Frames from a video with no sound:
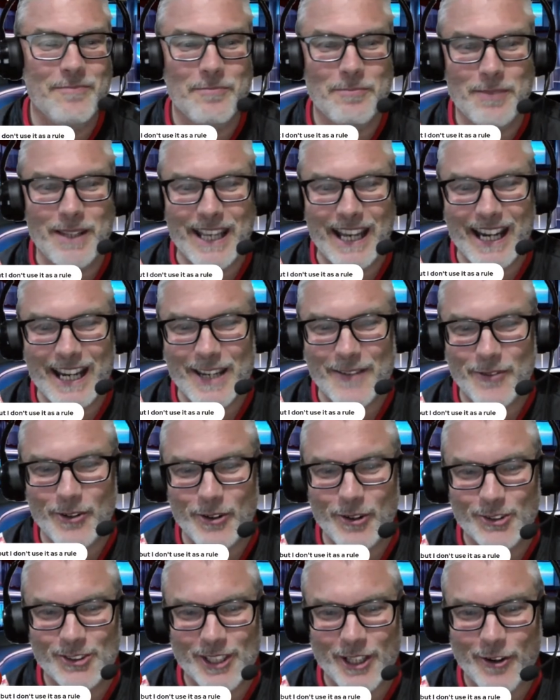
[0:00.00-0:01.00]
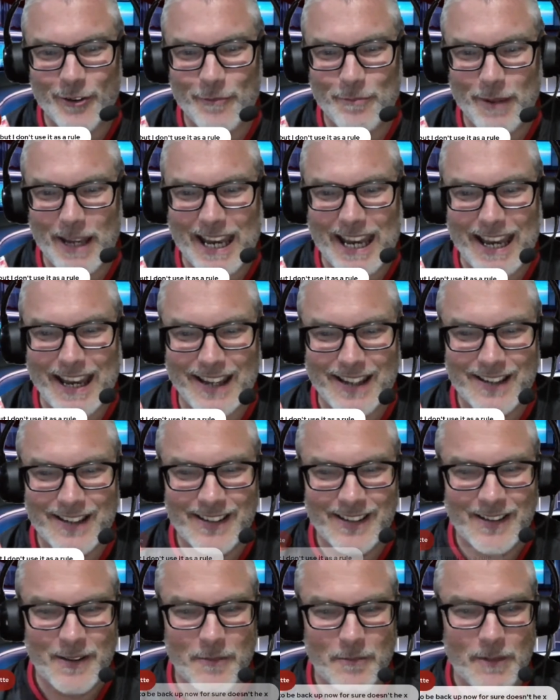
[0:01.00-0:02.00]
Behave yourself, Pat.
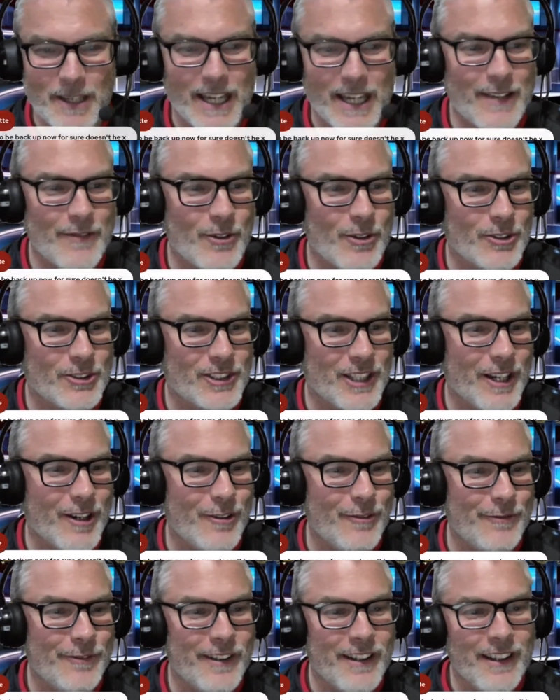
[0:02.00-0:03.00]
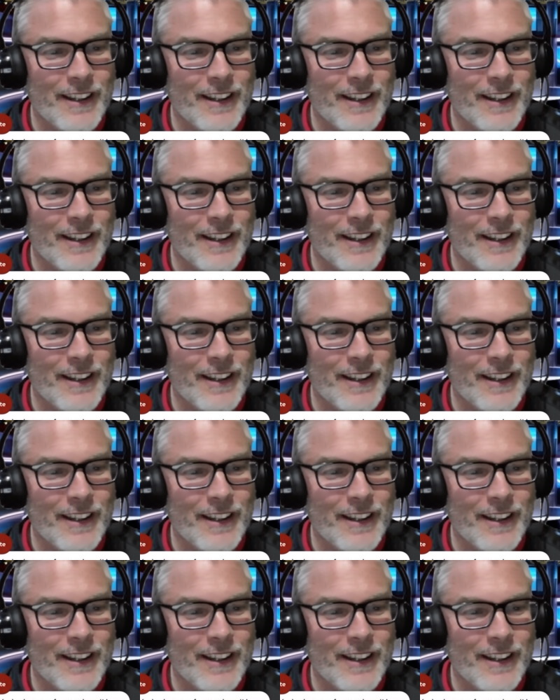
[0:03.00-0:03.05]
Behave yourself.